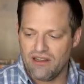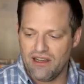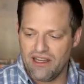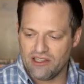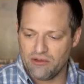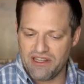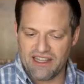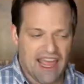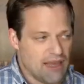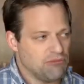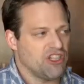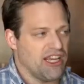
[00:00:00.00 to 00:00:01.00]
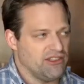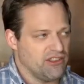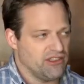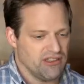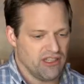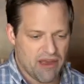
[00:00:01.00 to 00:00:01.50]
it's been game
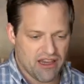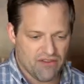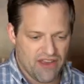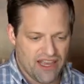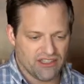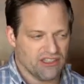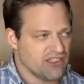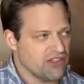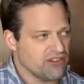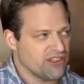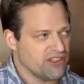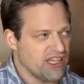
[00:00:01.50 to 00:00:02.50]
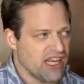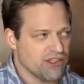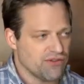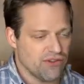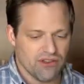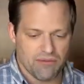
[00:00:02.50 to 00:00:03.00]
changing. The amount of agents that are
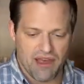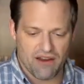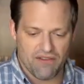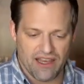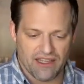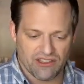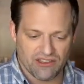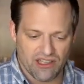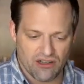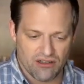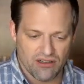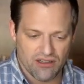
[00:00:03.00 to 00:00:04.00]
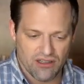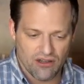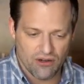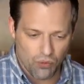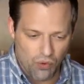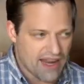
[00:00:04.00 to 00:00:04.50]
successful, the amount of agents that are
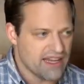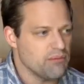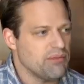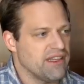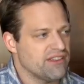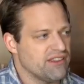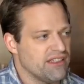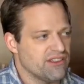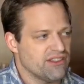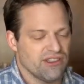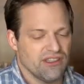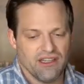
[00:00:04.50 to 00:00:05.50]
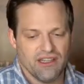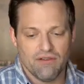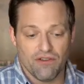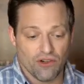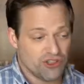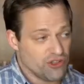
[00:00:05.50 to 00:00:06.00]
writing business
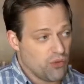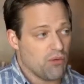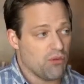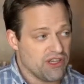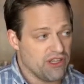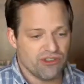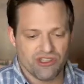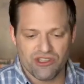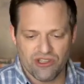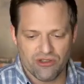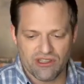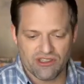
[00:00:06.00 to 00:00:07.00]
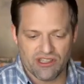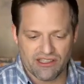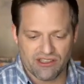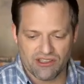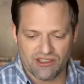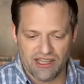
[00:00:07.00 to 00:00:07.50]
versus what we used to do, it's,
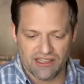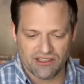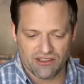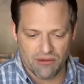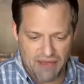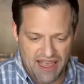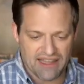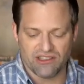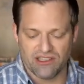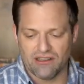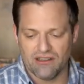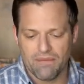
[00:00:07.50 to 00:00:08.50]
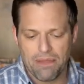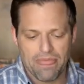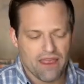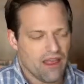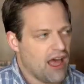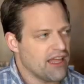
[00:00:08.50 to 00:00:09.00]
it's, it's amazing.
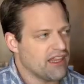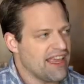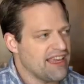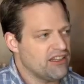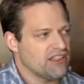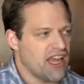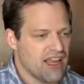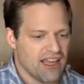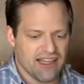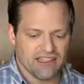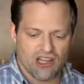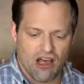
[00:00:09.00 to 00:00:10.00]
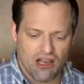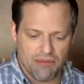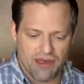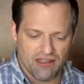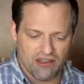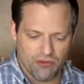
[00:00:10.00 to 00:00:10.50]
I'd like you to talk, kind of talk
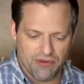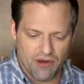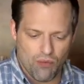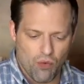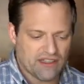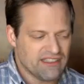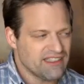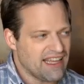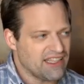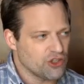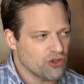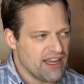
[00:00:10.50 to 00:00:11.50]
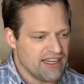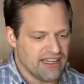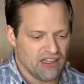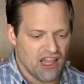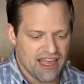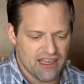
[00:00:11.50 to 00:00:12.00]
about a little bit what's that
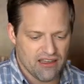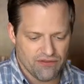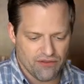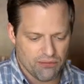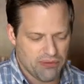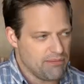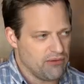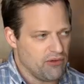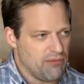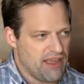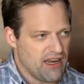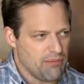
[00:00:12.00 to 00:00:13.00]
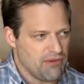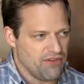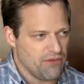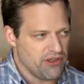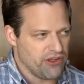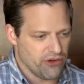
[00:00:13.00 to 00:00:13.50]
training like for people who may not be
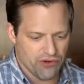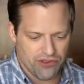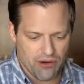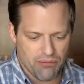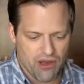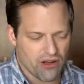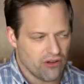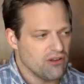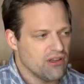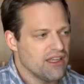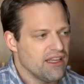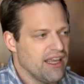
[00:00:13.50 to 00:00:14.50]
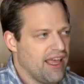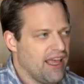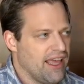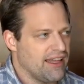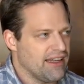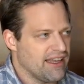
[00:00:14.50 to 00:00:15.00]
familiar with our model
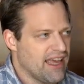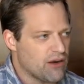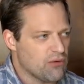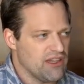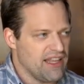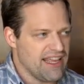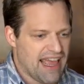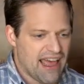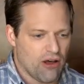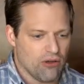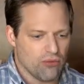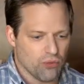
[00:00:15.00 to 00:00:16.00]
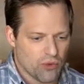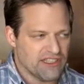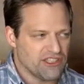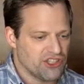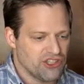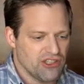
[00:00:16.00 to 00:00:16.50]
and, and kind of relate how
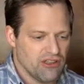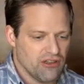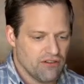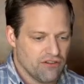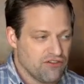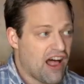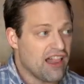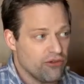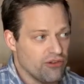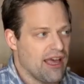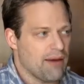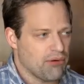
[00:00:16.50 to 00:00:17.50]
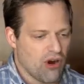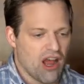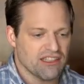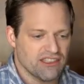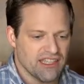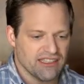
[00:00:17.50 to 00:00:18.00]
Rich followed that
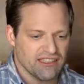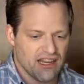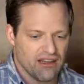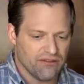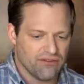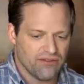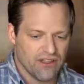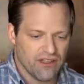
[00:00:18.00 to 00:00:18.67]
process, kind of